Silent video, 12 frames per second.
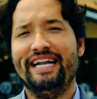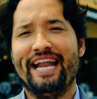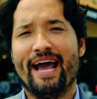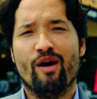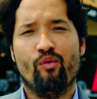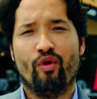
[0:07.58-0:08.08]

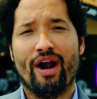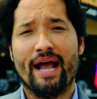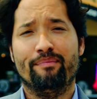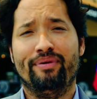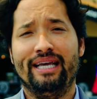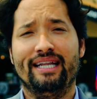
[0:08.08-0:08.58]
now we're
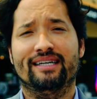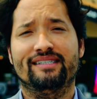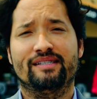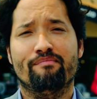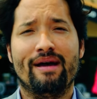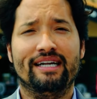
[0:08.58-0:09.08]
at
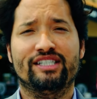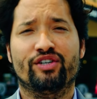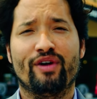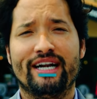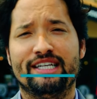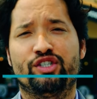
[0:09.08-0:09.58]
Pita's
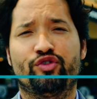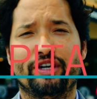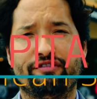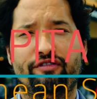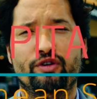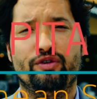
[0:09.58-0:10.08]
Mediterranean
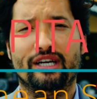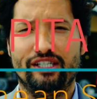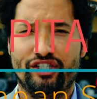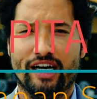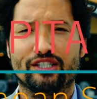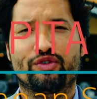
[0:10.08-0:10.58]
Street Food
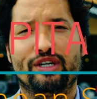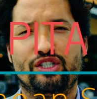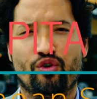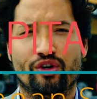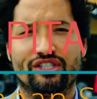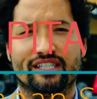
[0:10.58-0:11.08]
in Johns Creek,
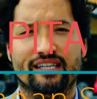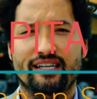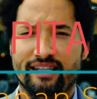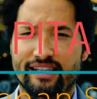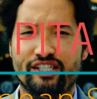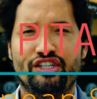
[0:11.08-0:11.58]
Georgia.
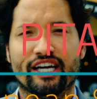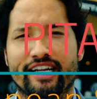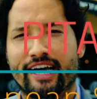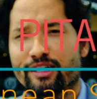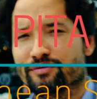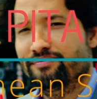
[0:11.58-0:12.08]
Let's check
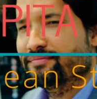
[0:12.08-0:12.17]
it out.